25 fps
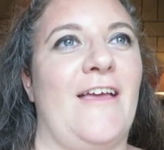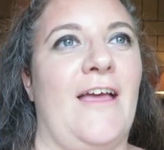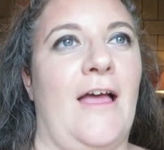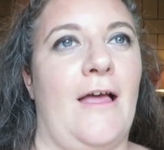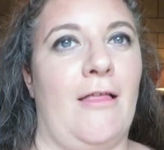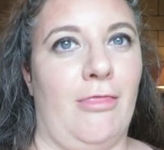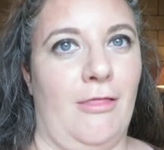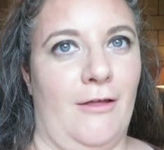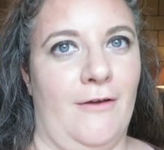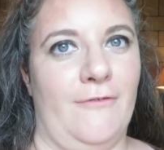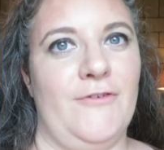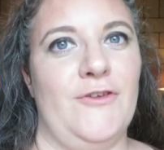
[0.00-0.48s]
Like
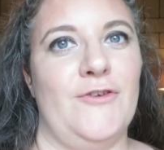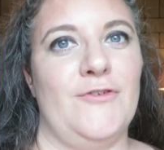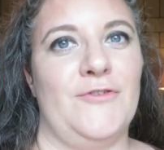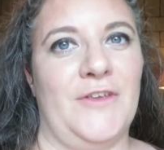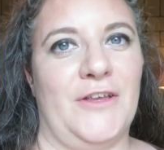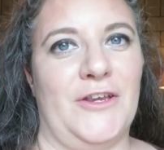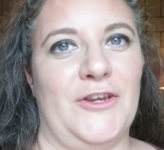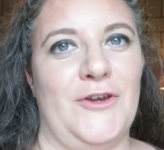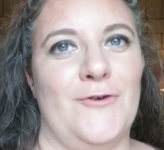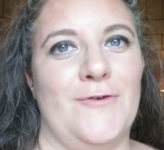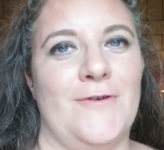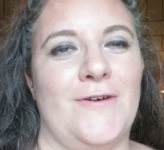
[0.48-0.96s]
I love
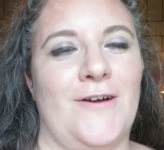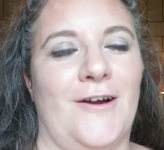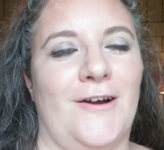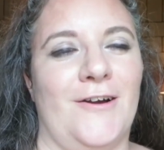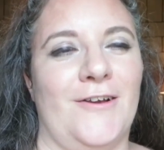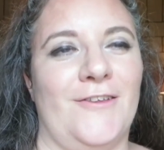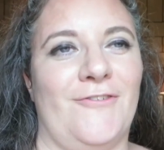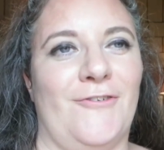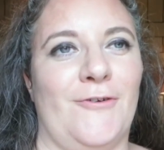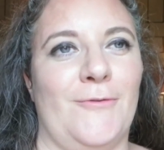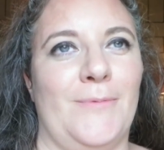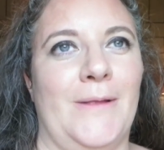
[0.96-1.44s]
using note
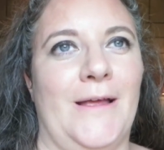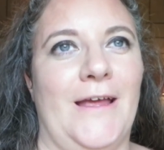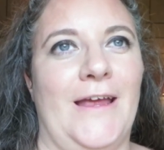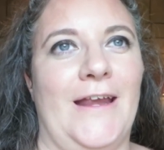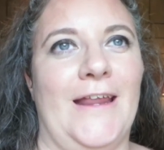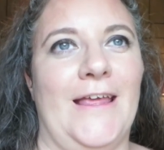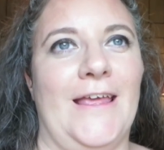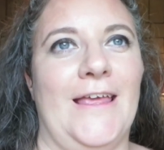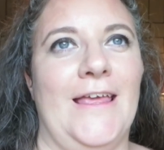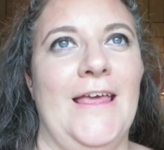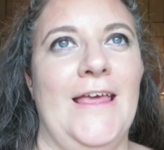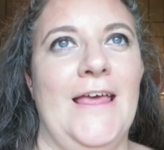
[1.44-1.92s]
cards for
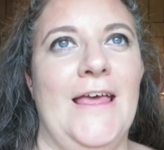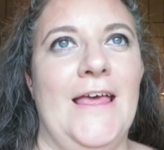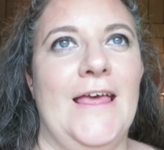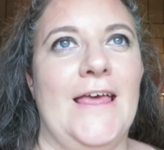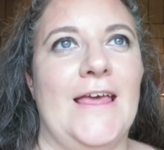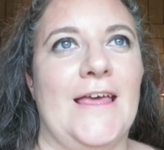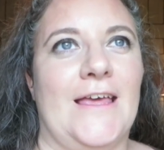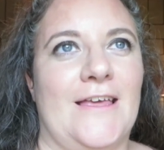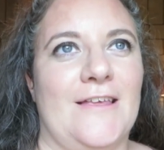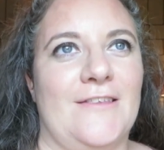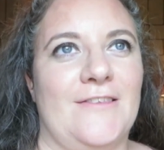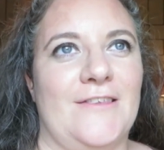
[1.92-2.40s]
planning
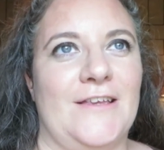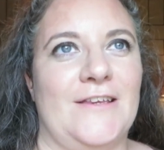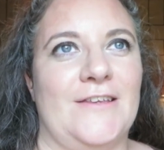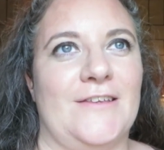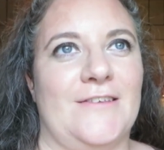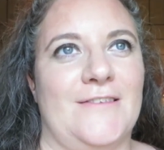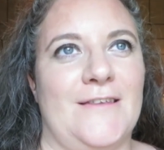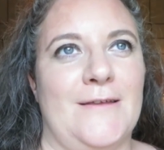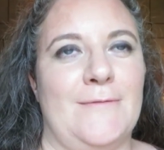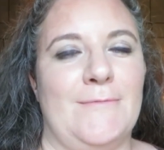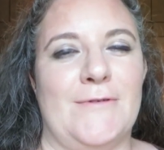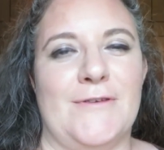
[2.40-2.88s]
because they
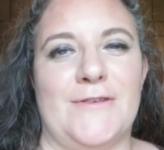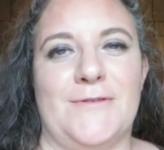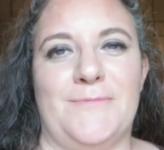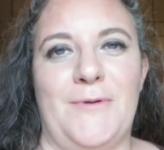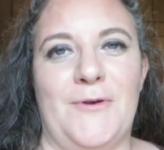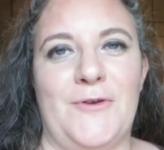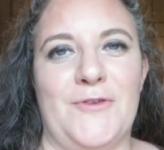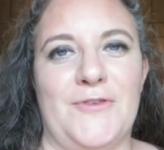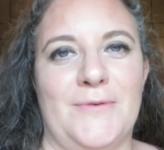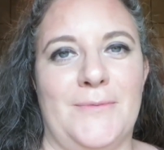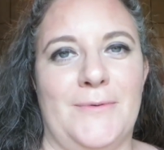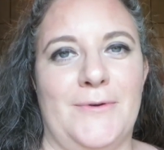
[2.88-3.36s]
just seem
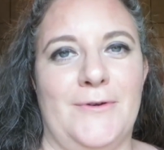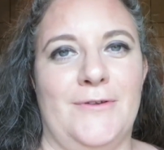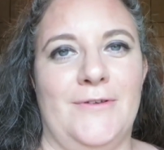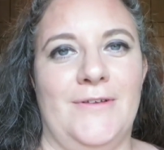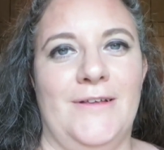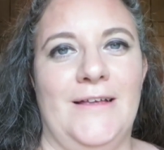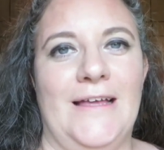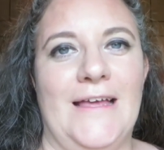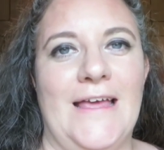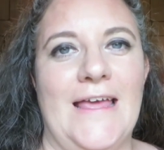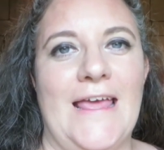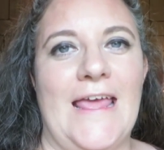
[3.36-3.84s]

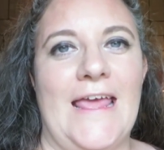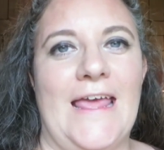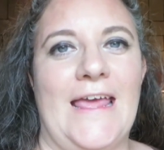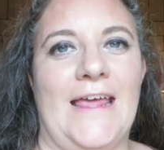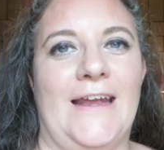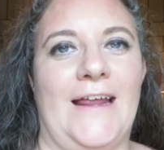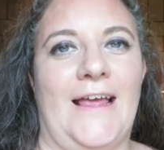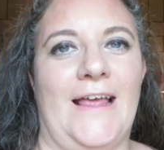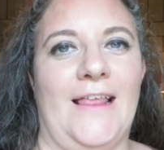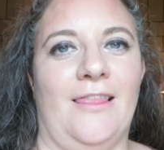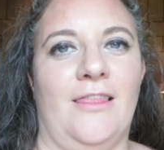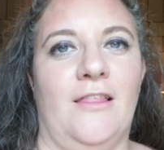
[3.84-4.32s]
disposable
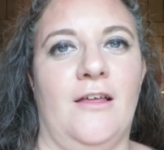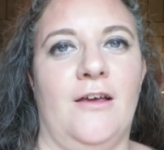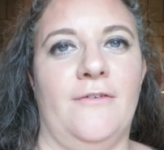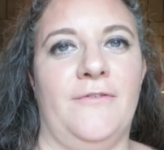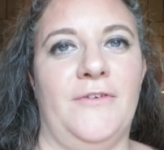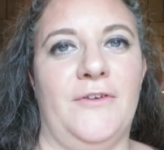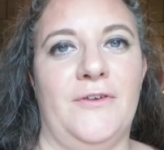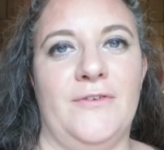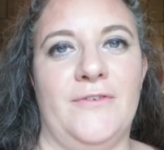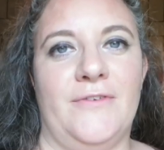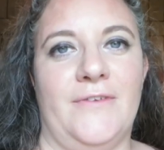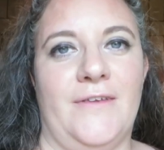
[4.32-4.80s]
and I love
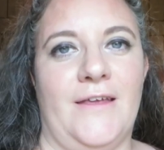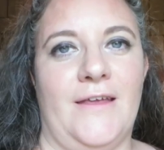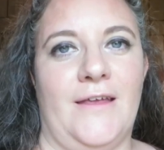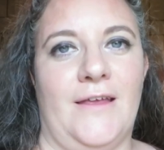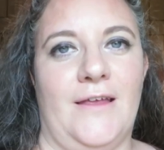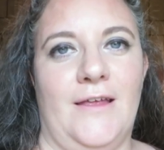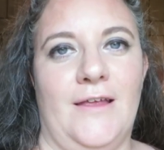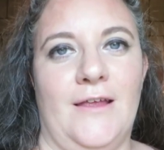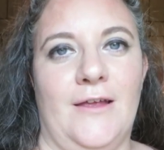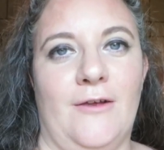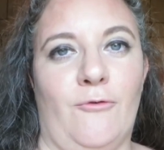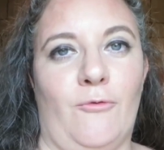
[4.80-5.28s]

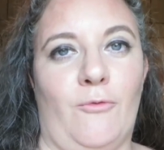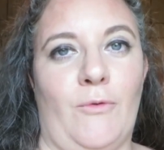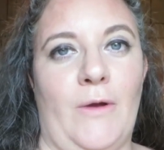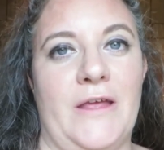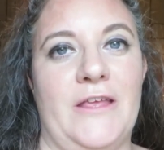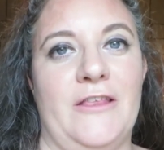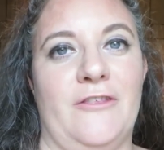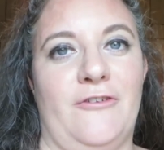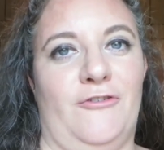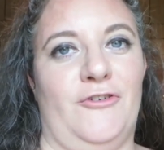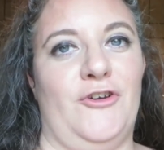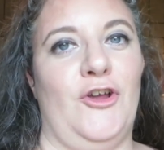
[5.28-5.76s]
using
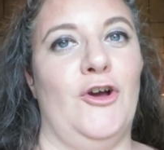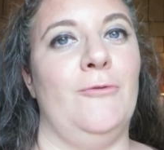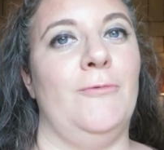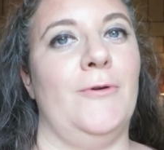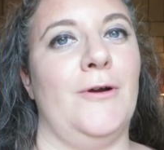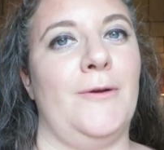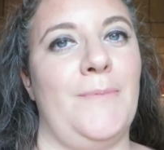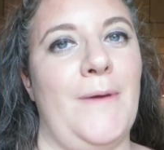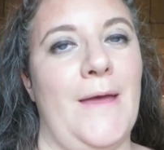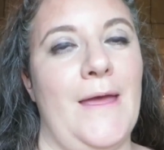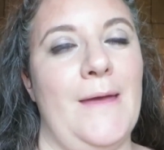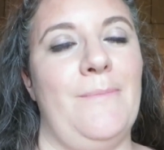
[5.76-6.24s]
regular
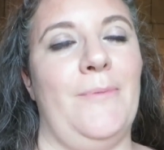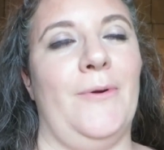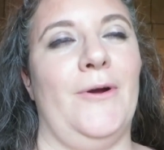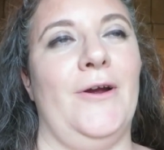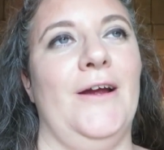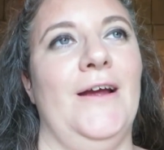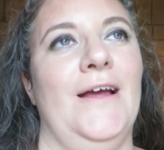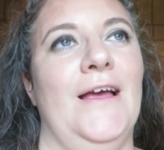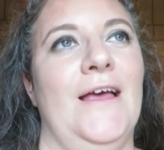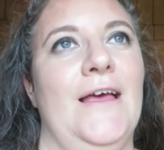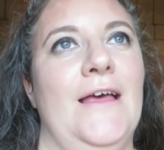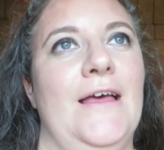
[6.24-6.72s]
notebook
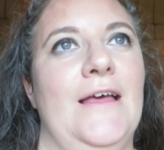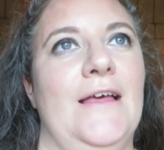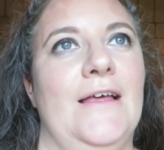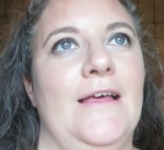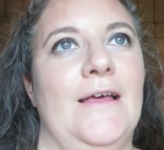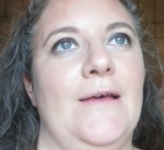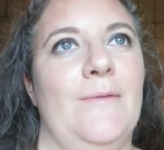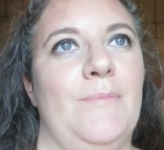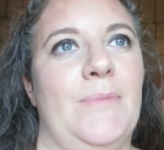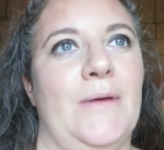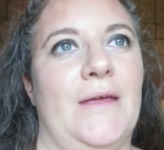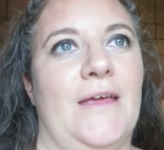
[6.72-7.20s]
paper
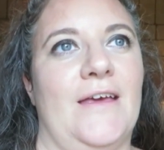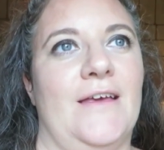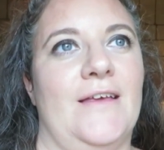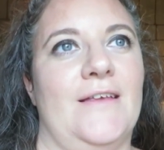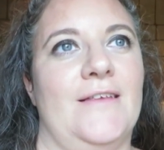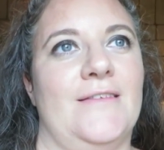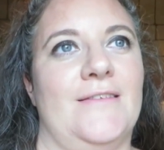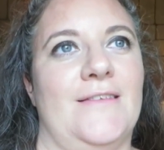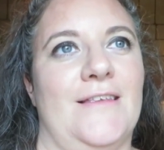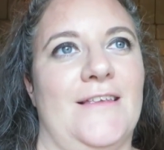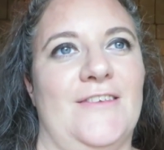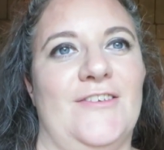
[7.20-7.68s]

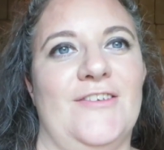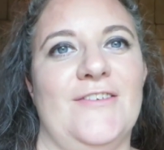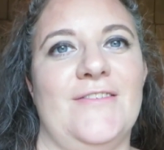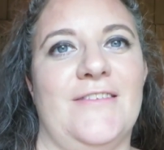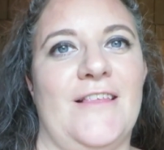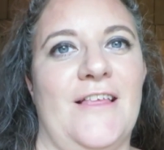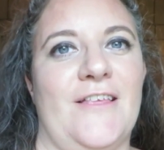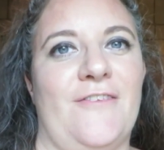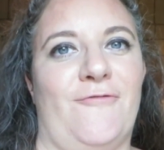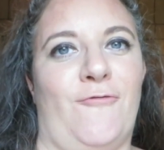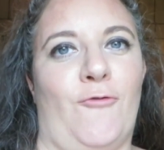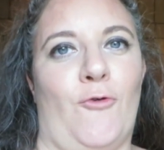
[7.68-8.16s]
because it's
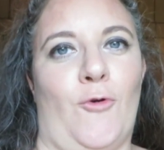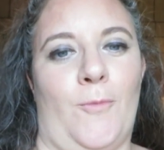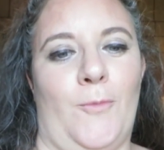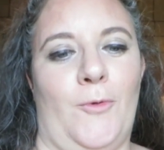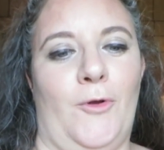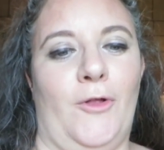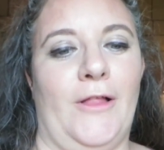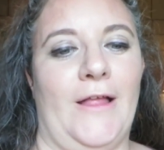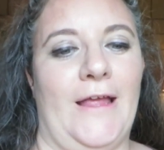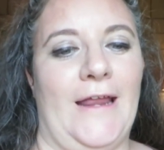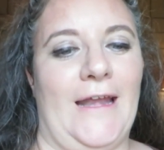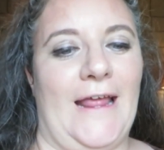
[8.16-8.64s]
just less
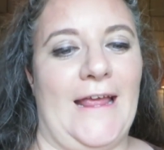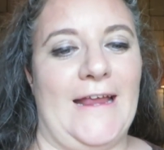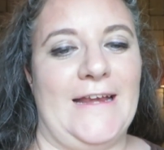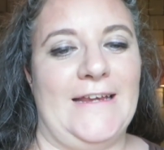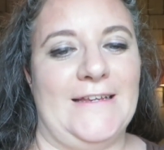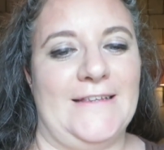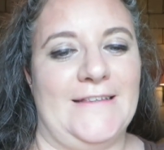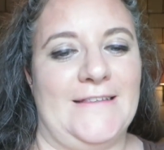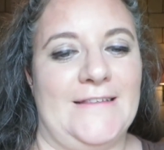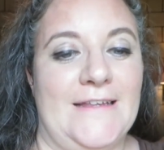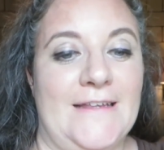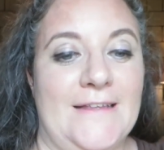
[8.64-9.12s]
formal and I
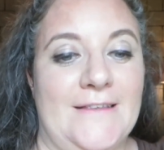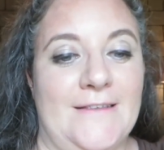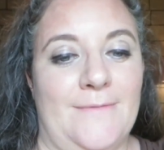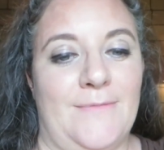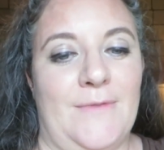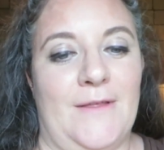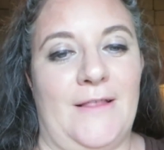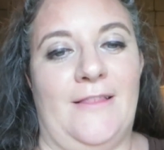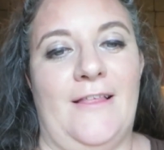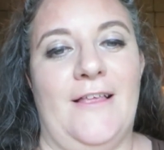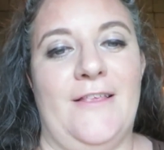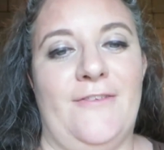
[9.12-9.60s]
just need
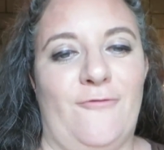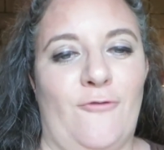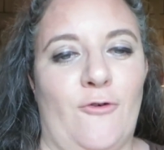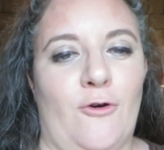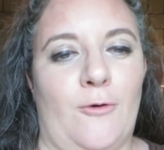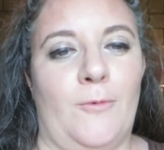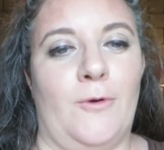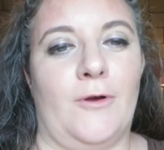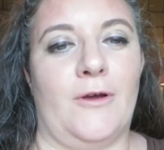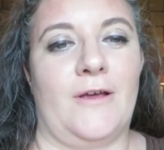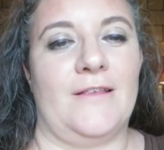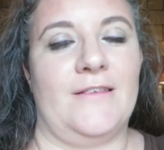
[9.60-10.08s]
something less
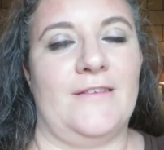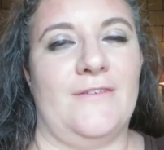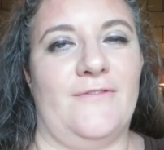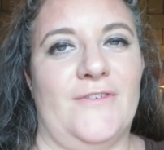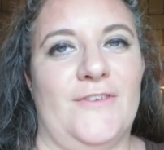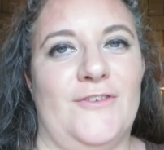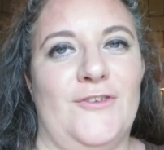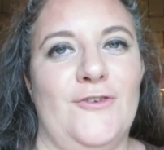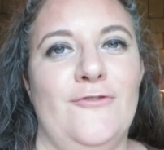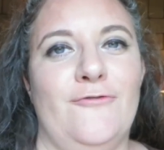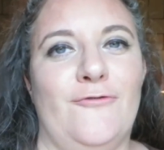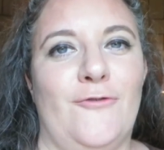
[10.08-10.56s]
formal because if
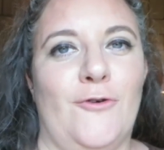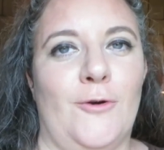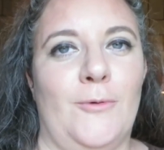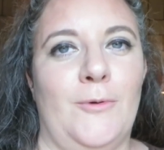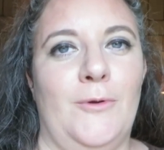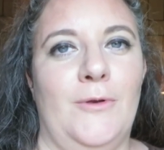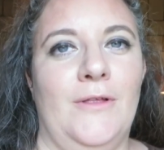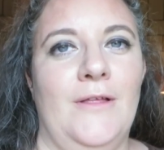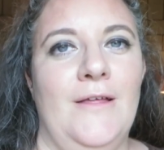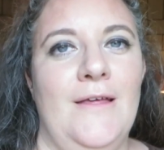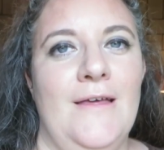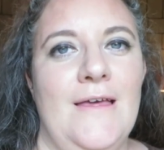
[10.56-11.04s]
it's too
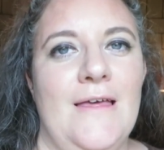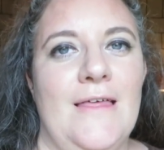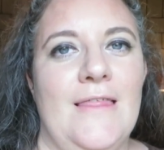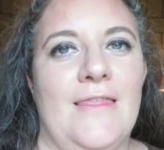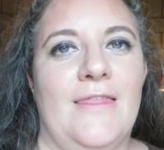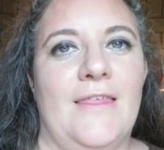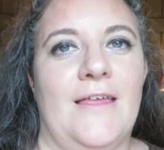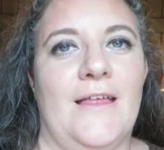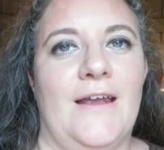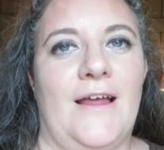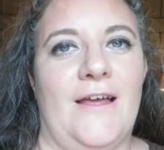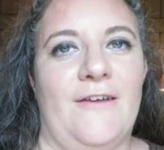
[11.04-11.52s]
formal
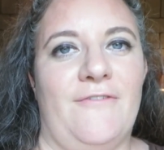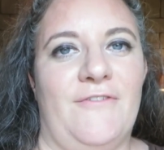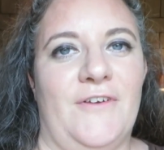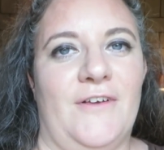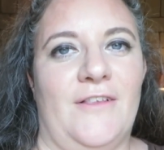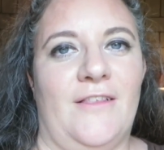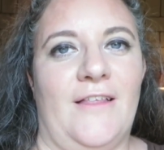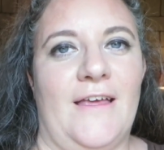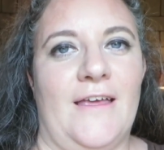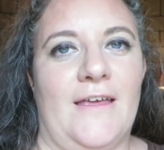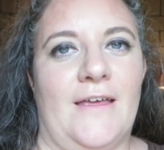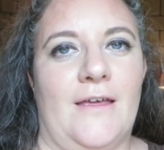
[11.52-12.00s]
then I
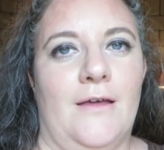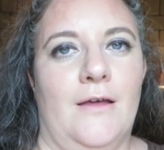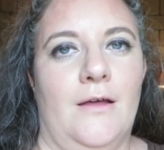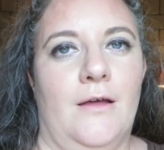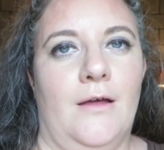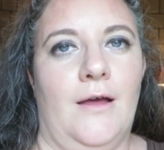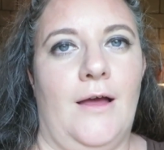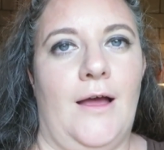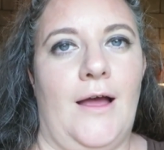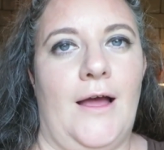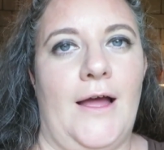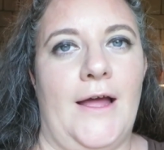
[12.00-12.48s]
feel like
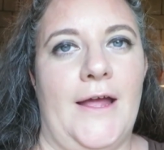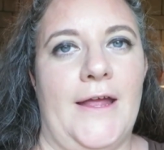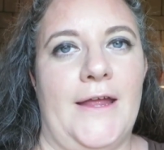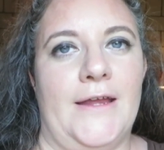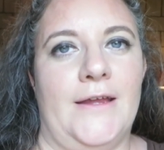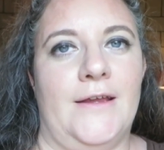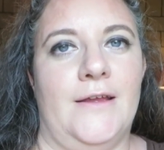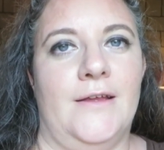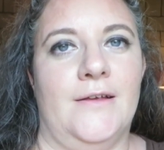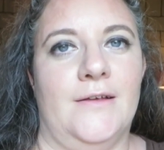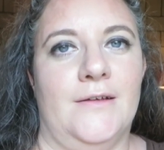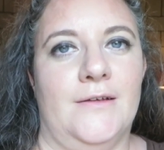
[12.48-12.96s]

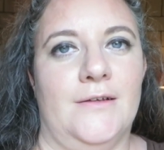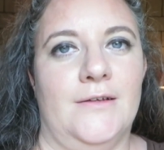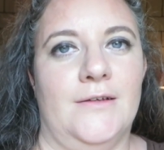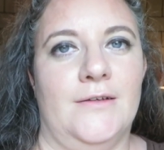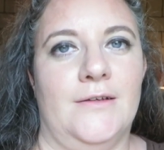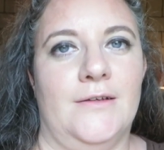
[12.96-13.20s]
I